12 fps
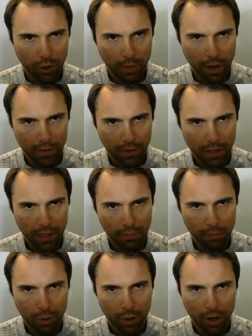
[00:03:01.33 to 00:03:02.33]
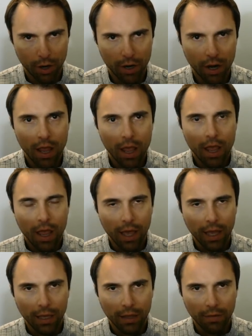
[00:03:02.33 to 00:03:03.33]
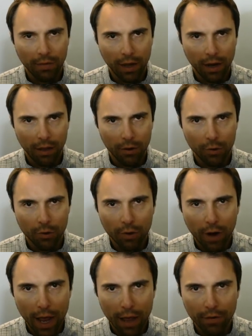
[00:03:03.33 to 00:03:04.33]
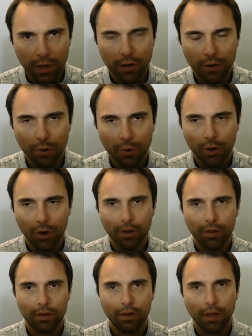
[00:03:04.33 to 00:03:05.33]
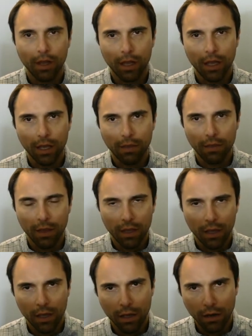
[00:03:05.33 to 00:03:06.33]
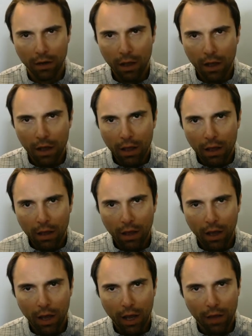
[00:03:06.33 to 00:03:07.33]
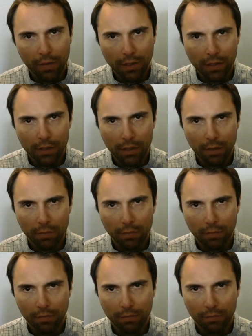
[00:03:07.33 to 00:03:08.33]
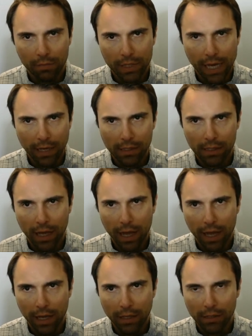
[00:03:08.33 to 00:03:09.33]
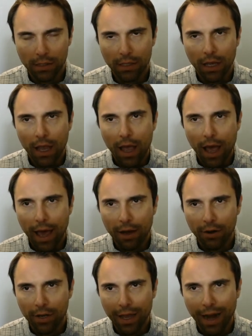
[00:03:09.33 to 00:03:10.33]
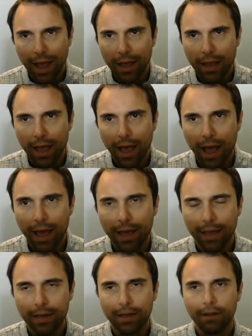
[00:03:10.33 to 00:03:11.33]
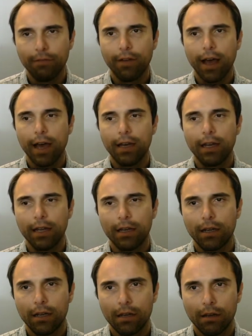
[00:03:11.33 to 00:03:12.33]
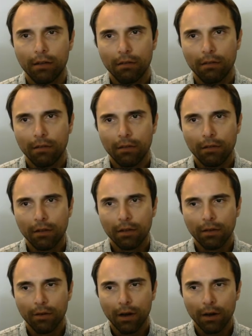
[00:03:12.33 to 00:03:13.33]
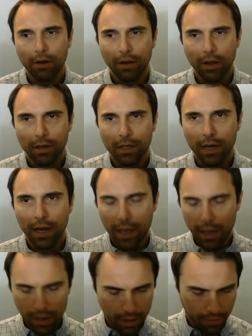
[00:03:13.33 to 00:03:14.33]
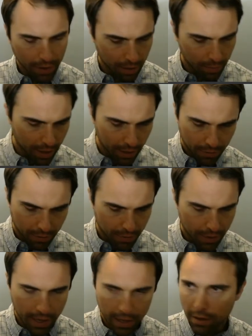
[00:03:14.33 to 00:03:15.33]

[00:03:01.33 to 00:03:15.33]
out the temp part, and then I do gravity north, and then this is the text size. Annotate, I divided, what did I do? 1080 divided by 3.